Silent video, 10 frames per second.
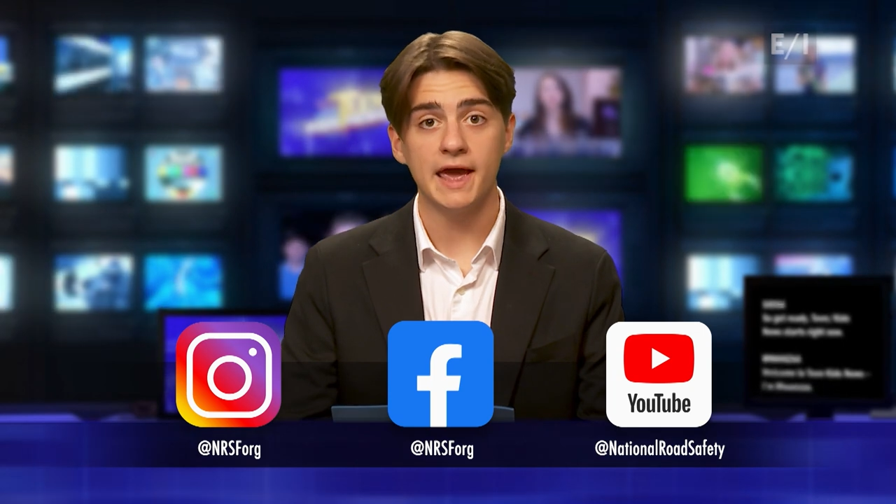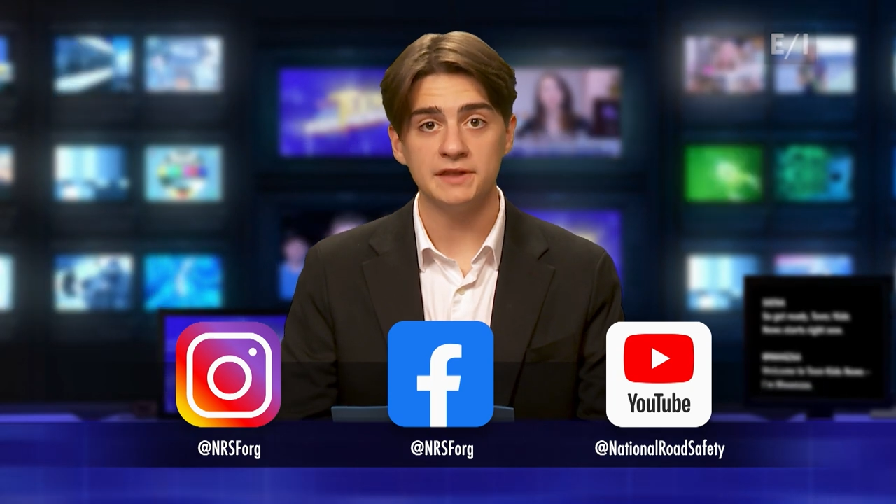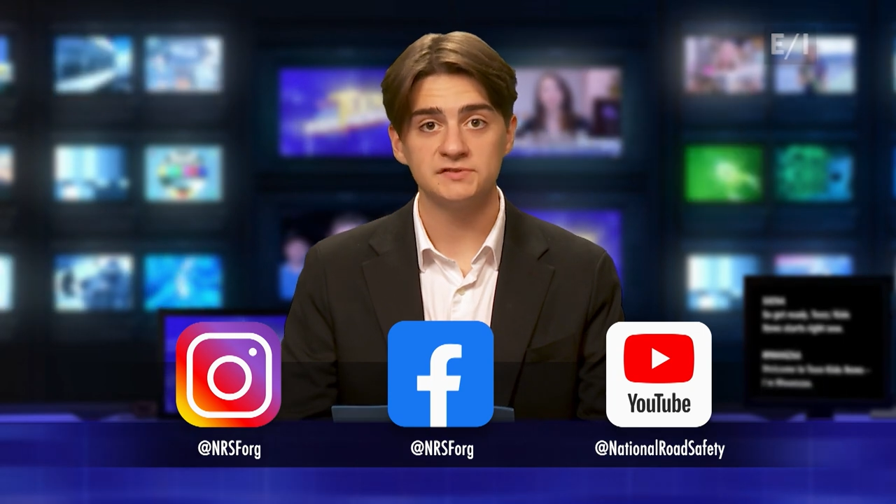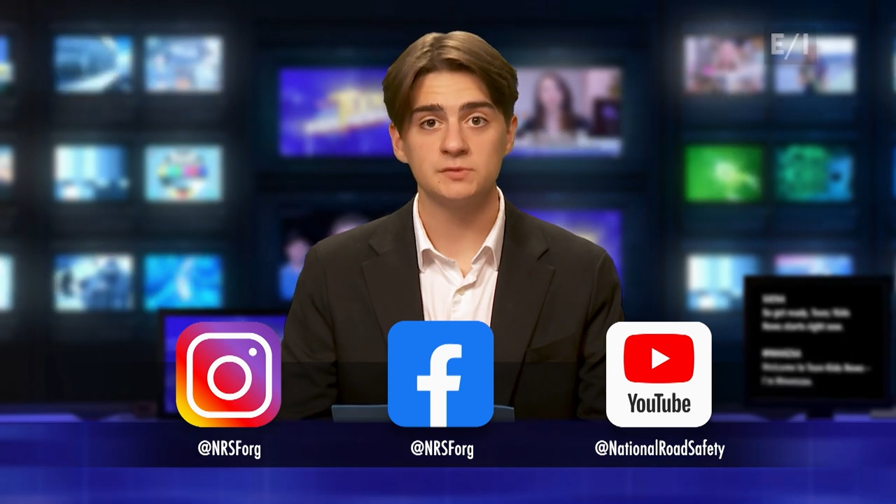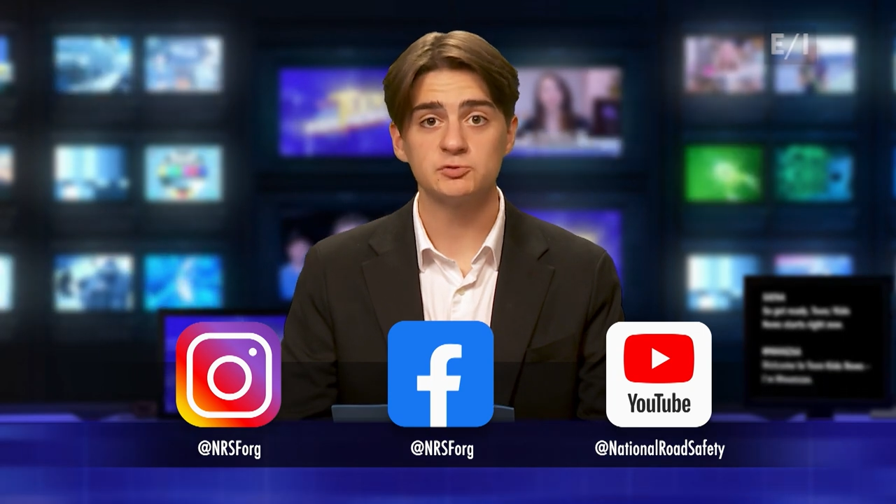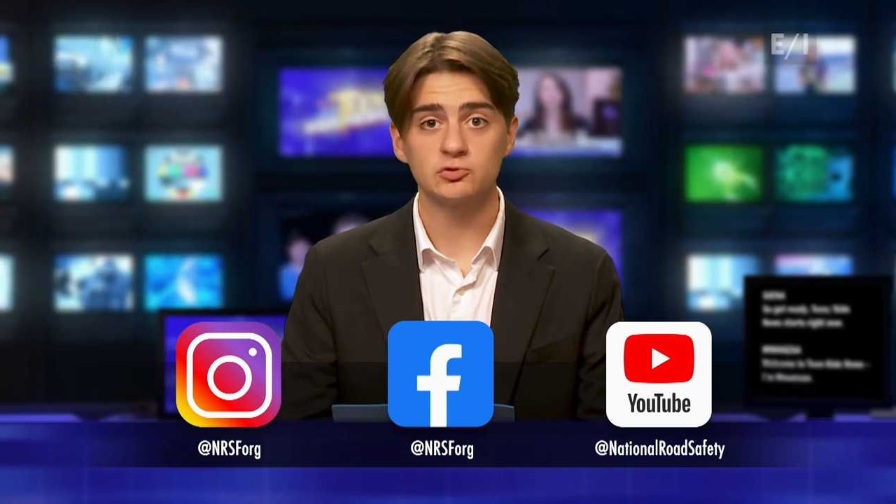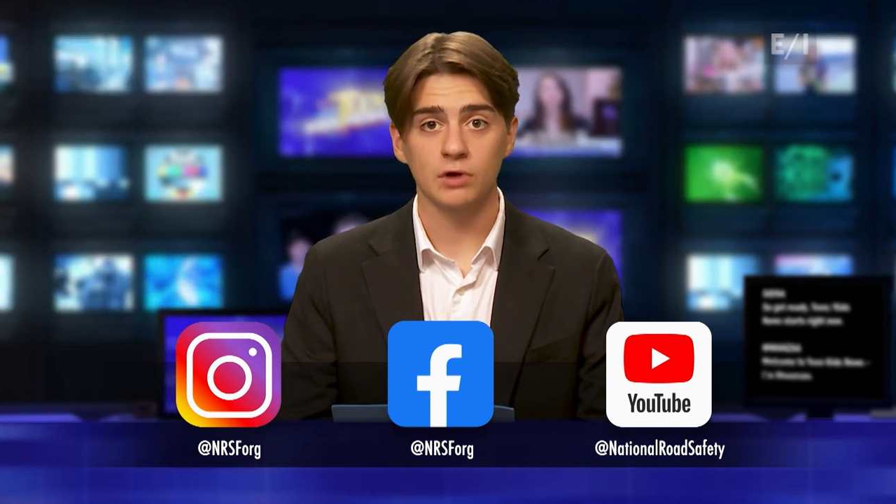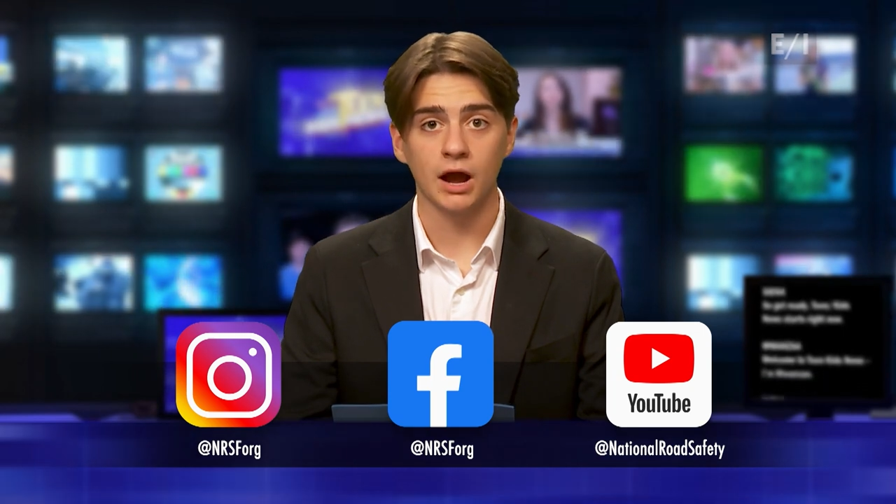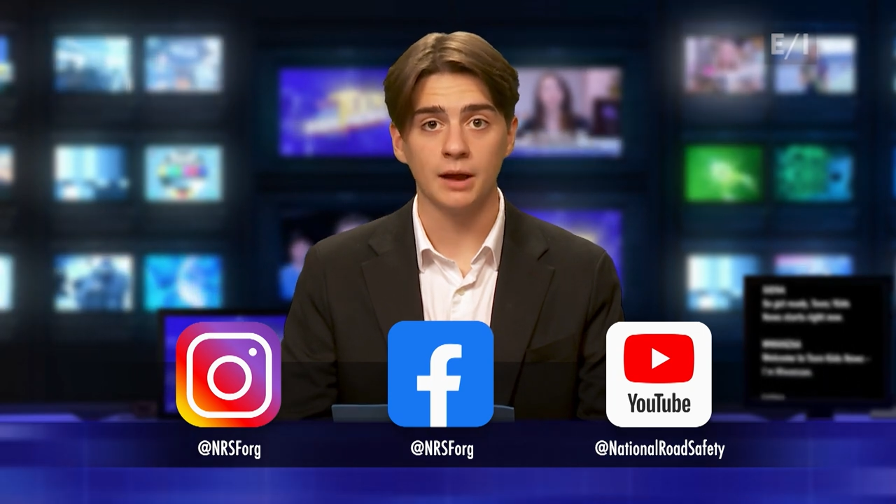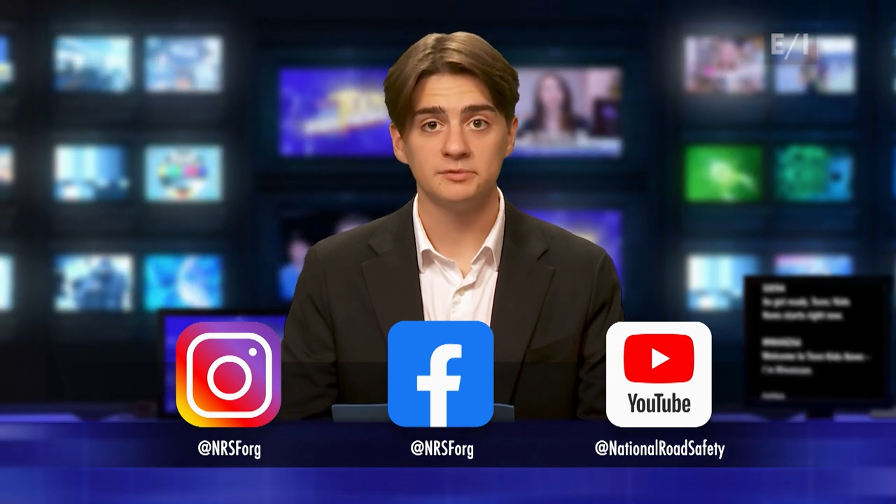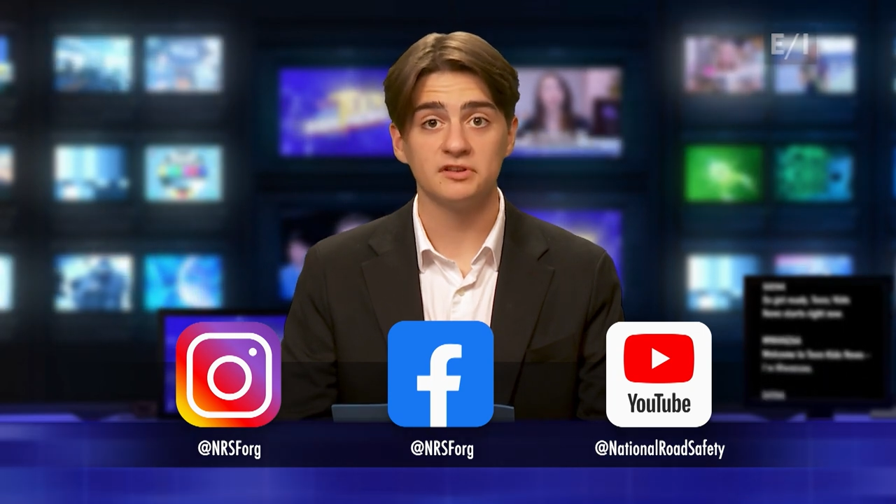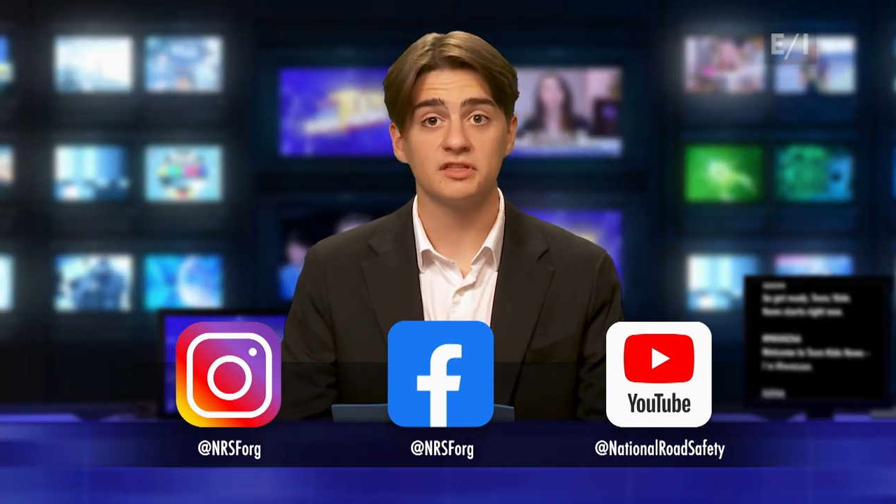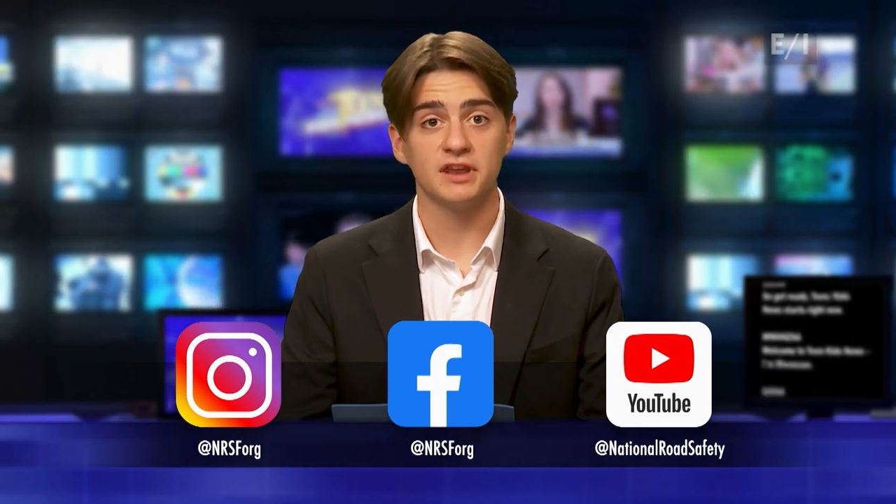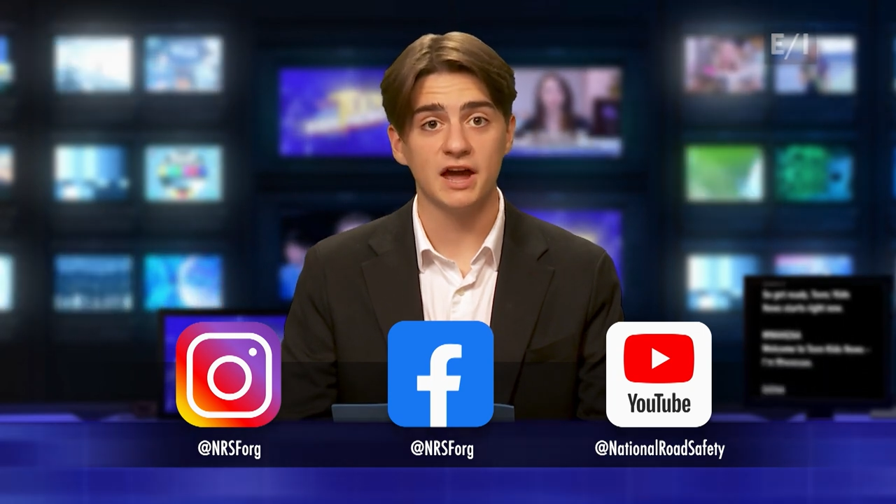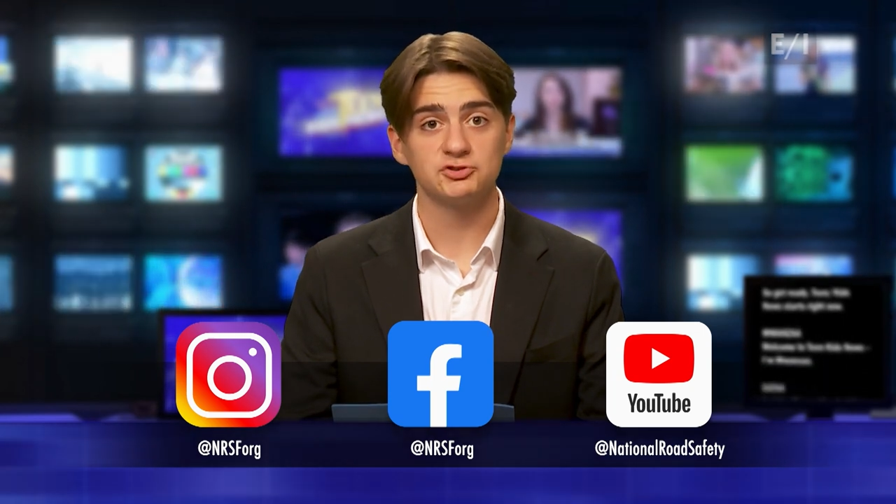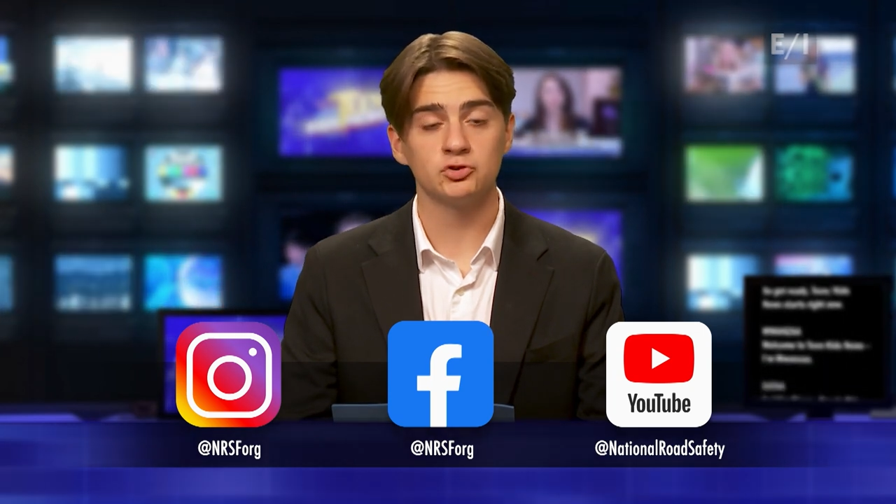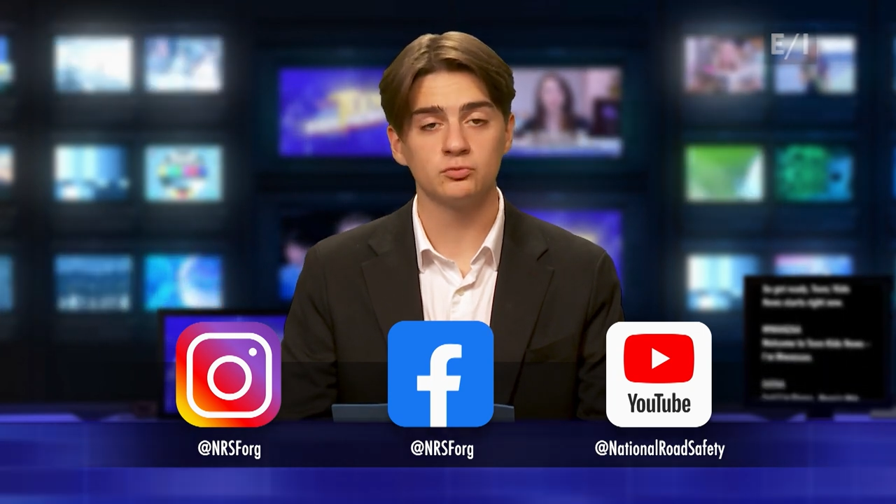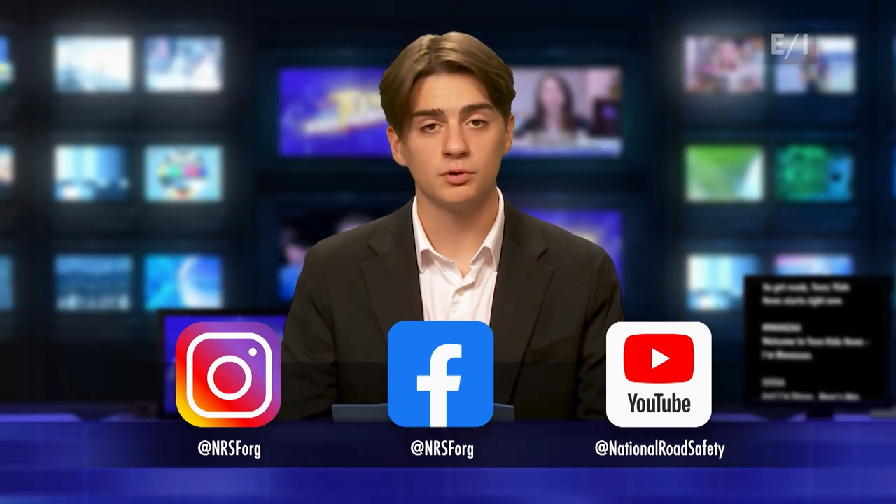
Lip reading: and subscribe to the National